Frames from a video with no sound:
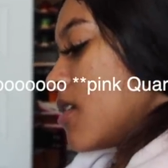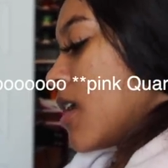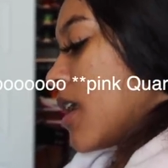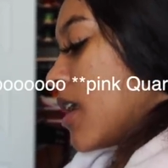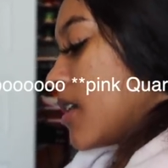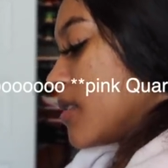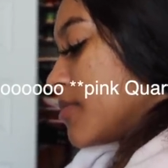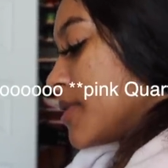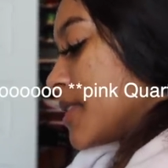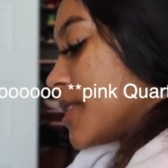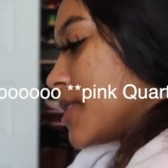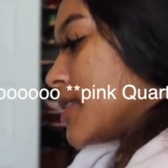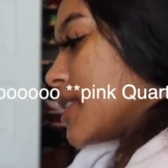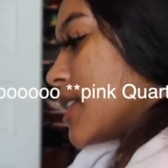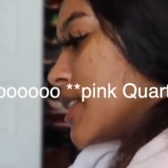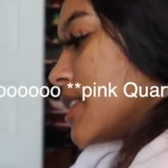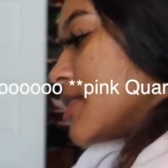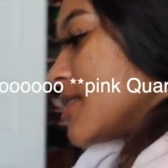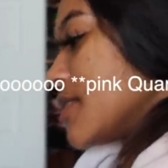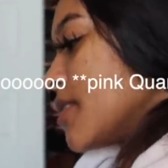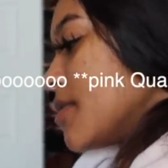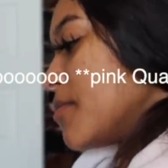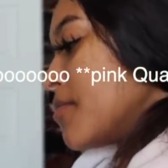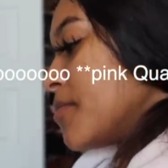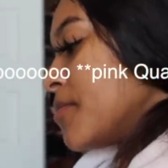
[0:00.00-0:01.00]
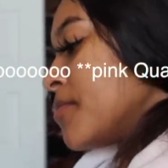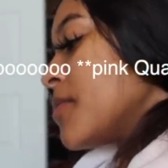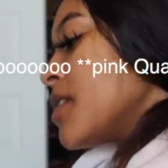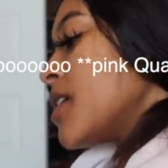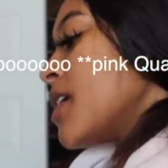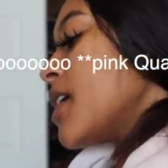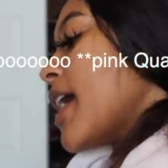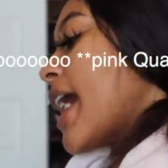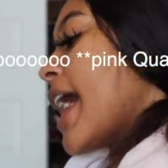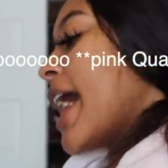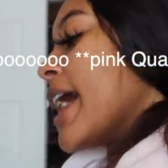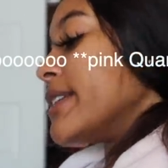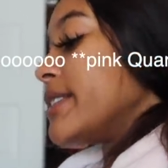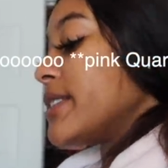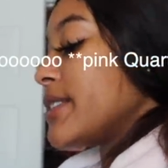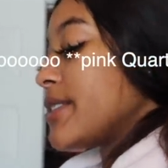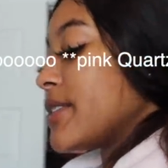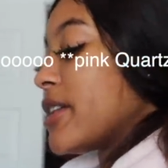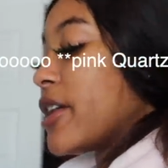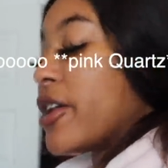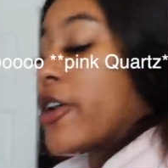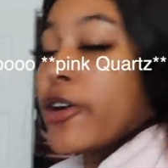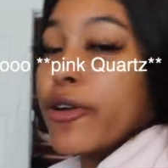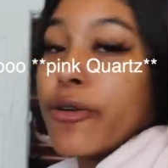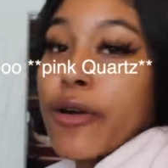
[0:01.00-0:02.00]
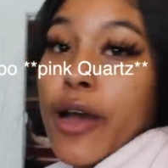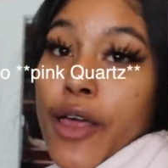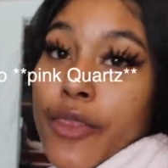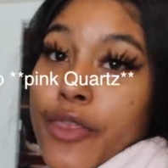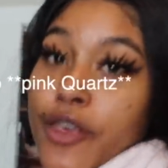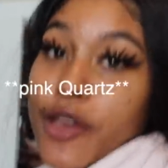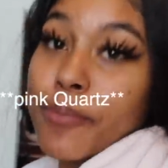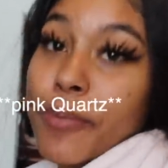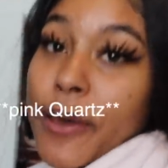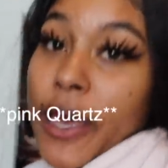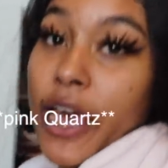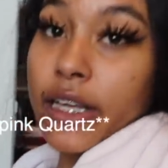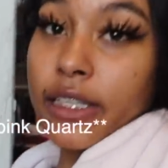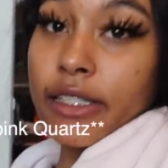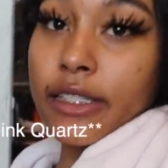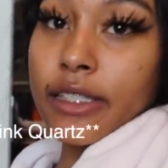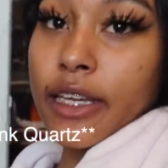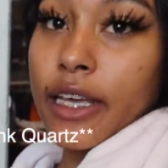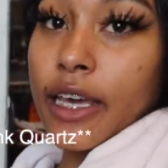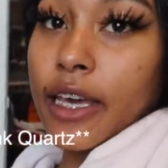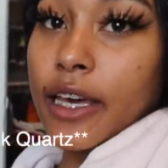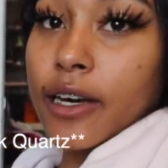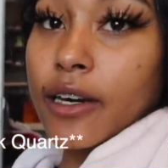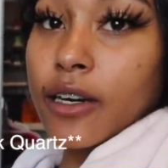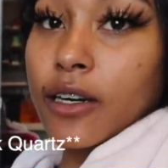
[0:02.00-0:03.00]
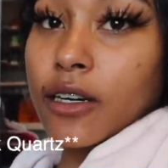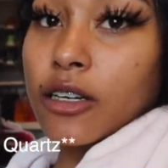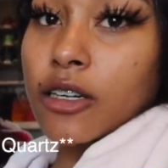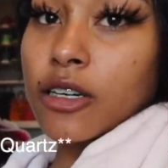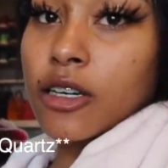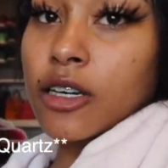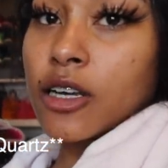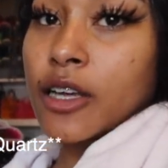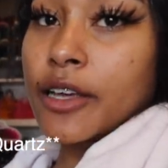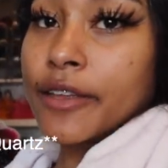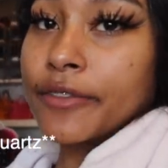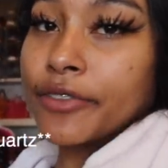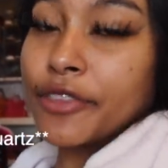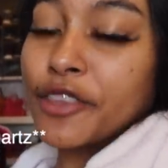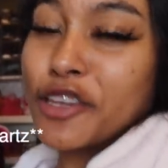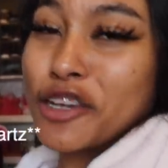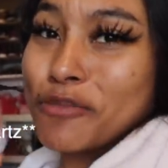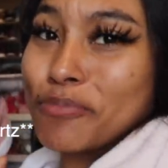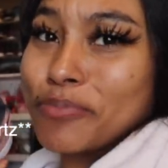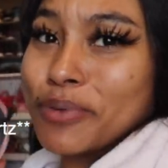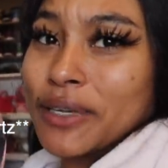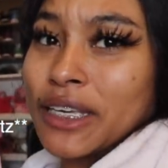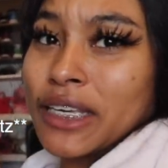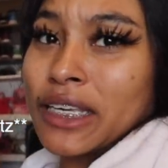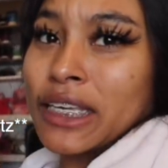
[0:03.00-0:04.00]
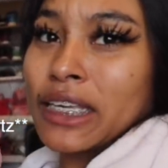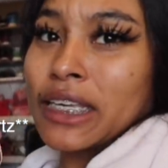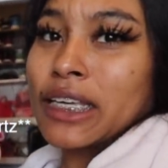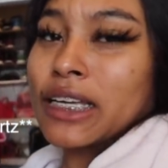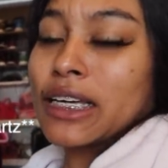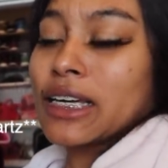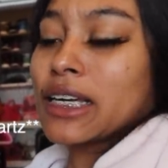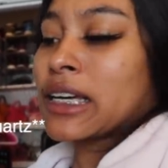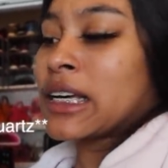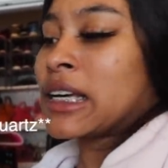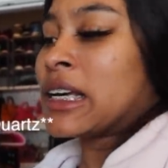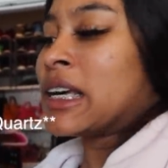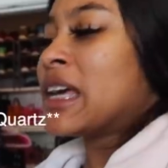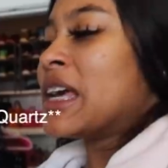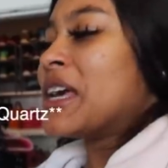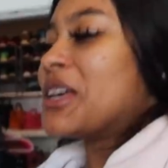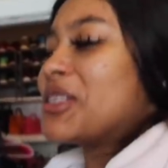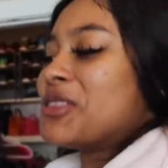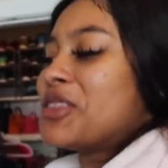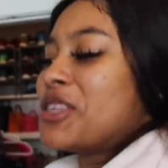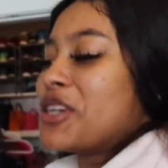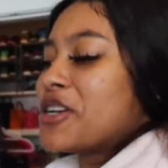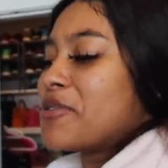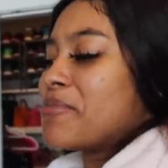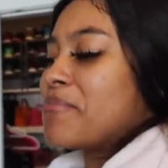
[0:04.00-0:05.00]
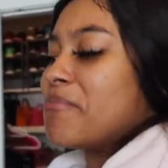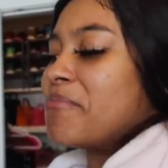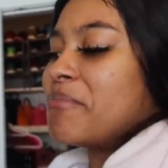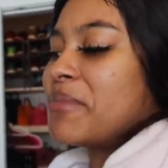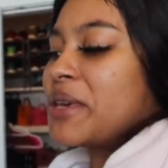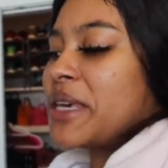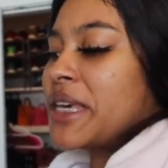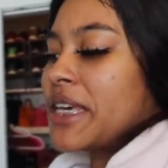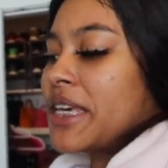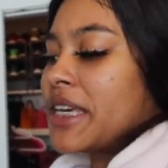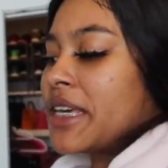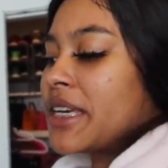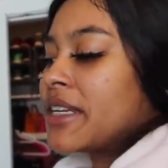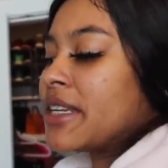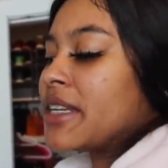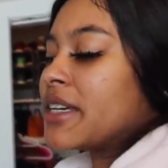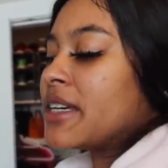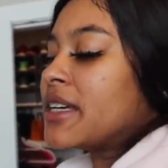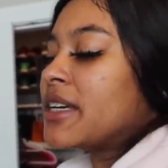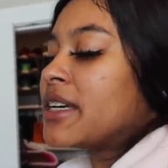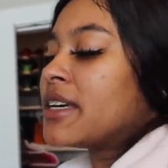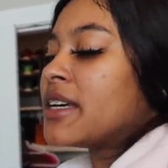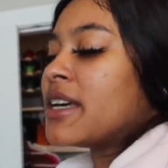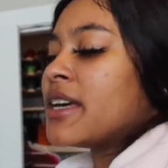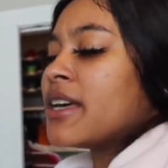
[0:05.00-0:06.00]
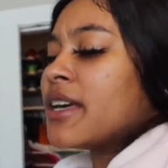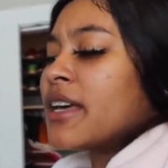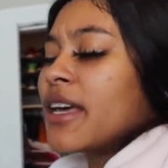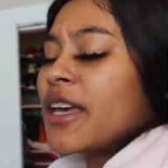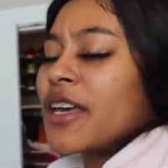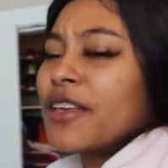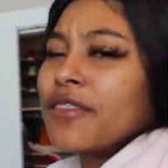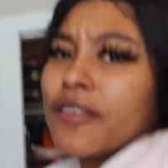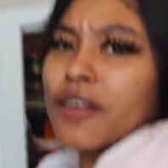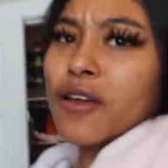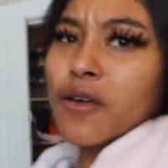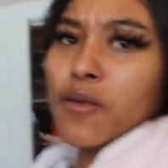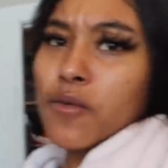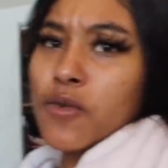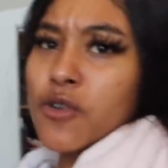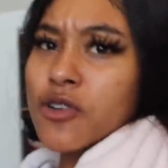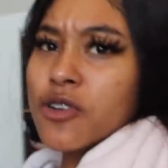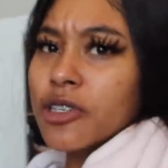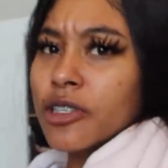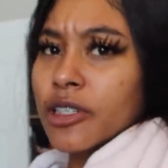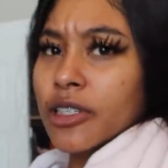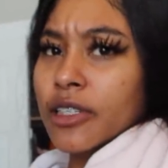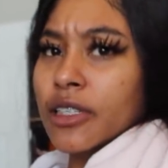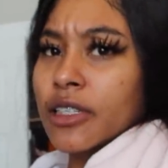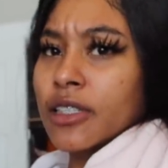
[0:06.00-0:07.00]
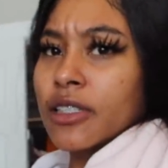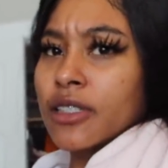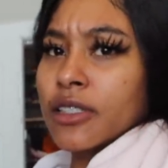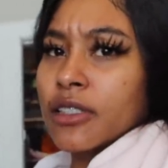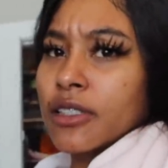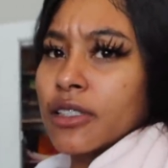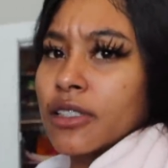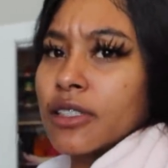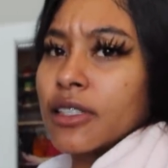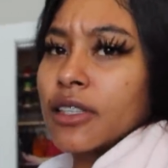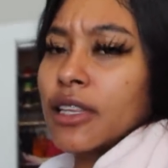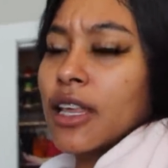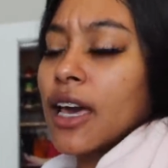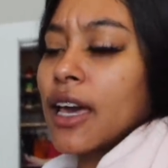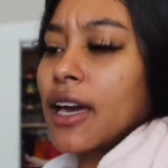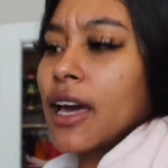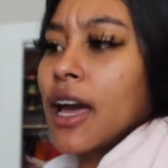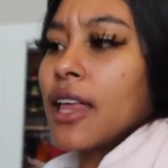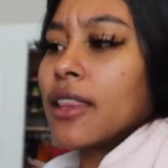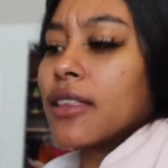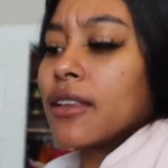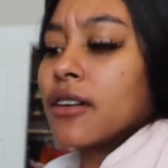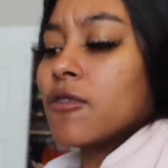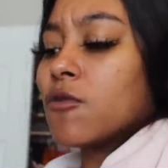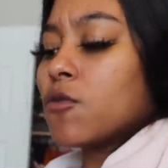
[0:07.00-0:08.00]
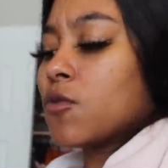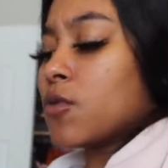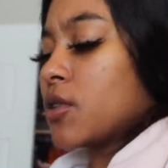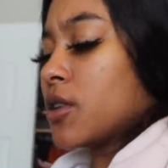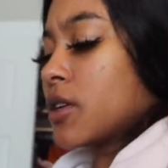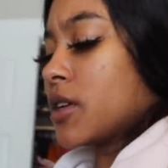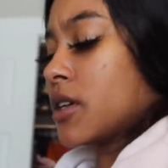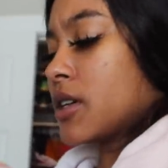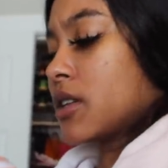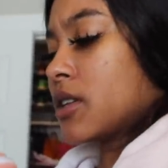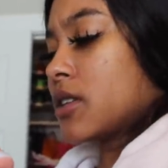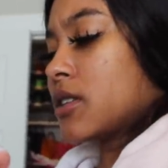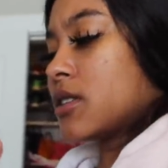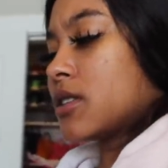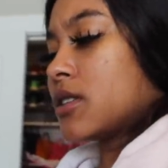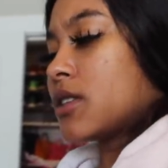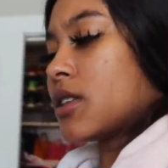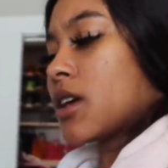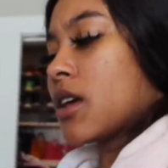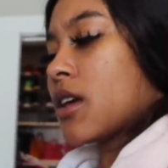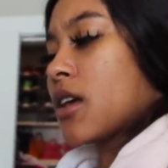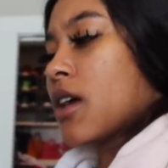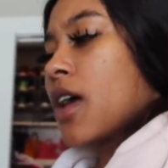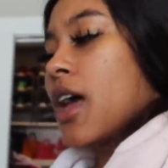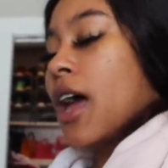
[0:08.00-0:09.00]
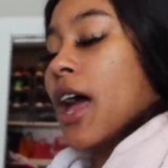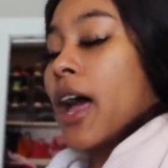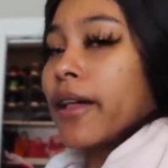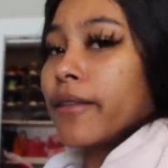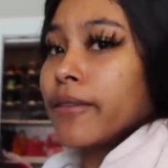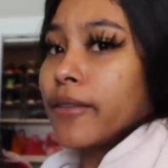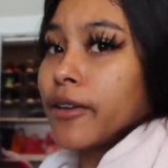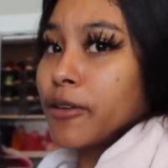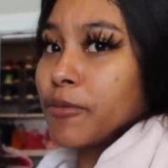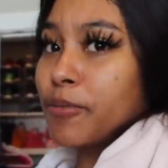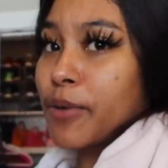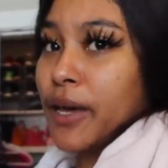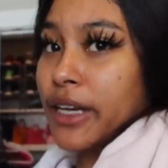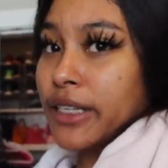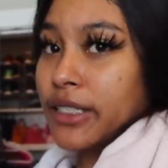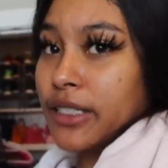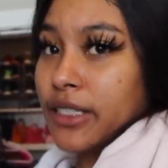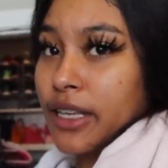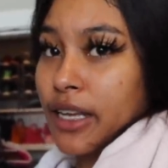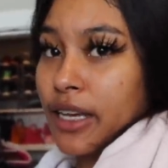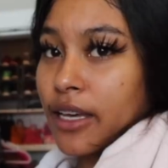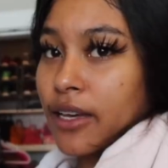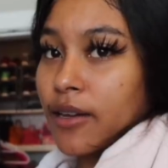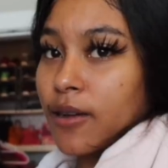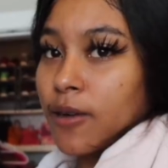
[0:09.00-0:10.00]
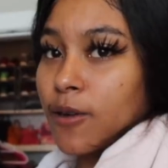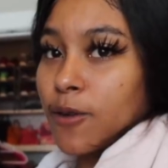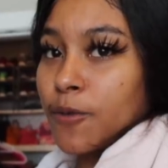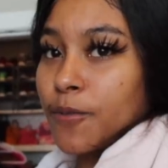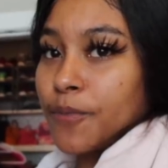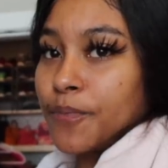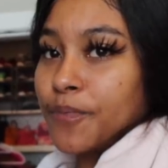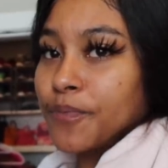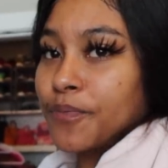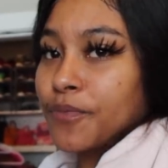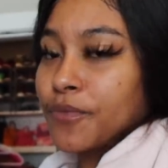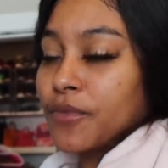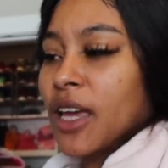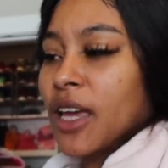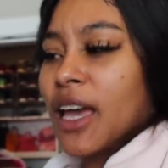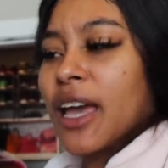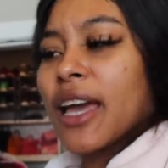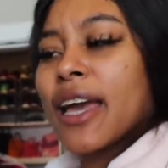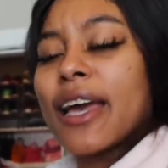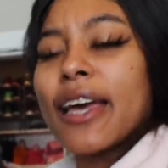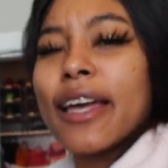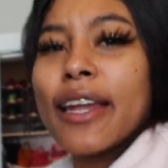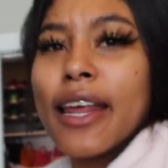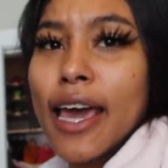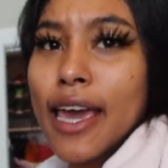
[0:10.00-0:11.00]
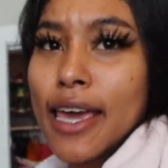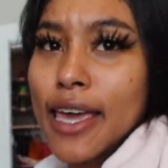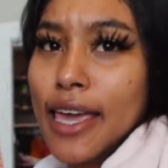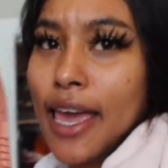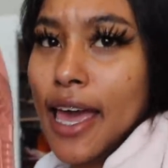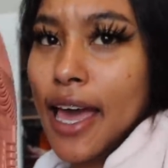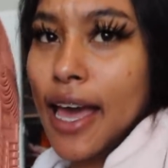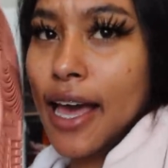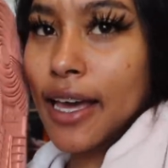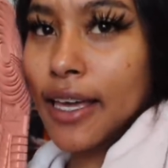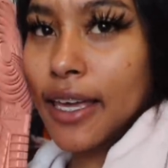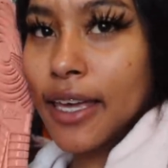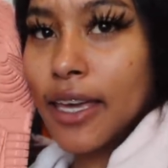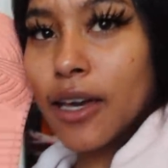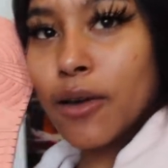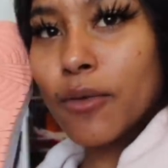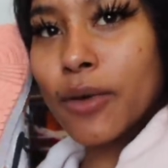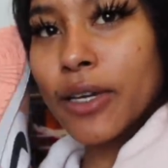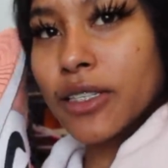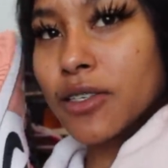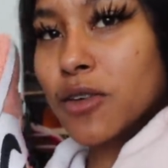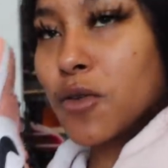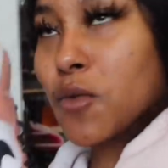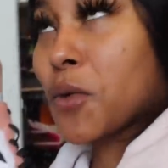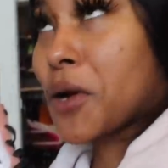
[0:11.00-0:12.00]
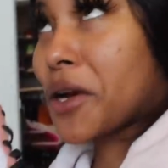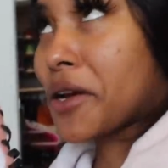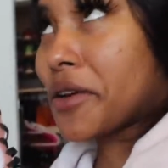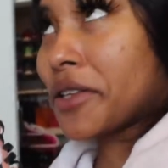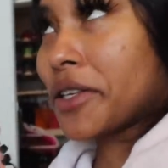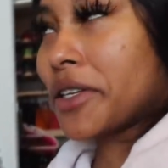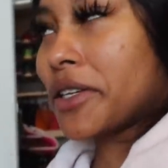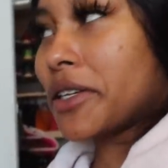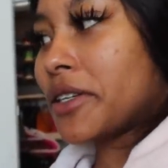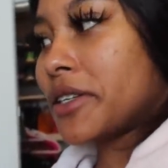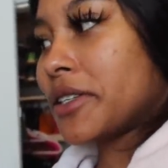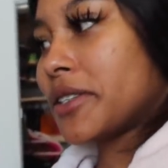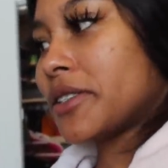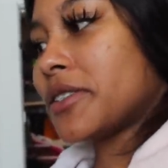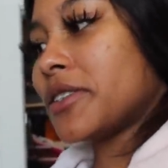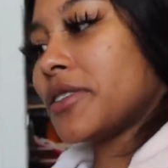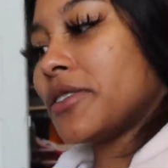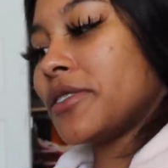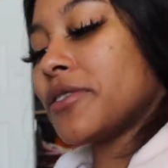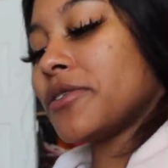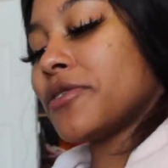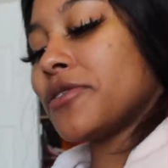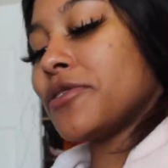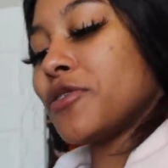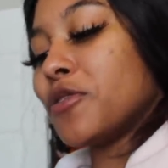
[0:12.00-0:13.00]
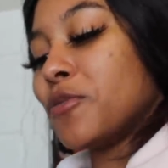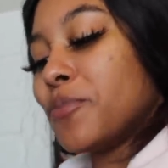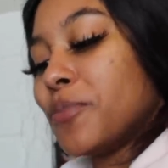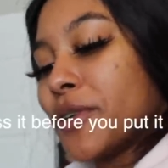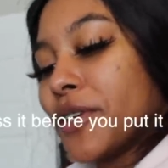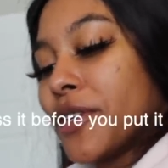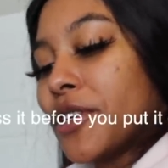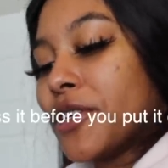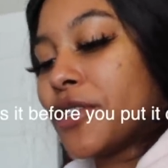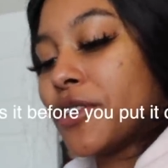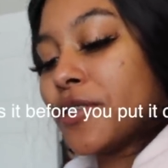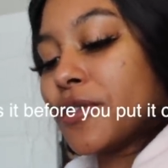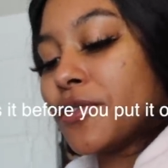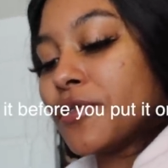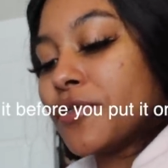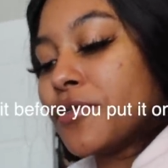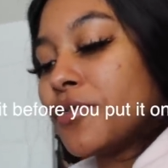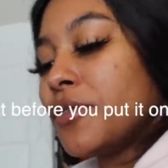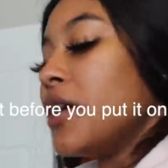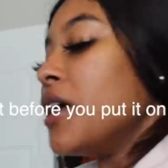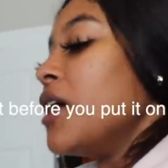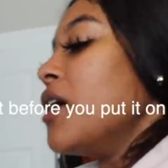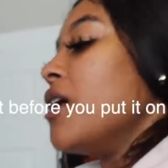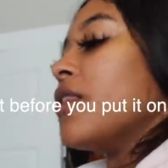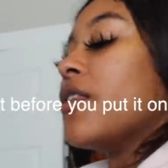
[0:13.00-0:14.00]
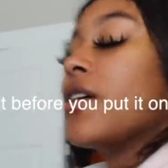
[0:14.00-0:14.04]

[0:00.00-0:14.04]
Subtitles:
I was about to say something. I just know they're pastel, they're pink, they're mid, and they're ones. Like, I love ones, I love pastel, and yeah, I can't wait to wear these. These are super cute.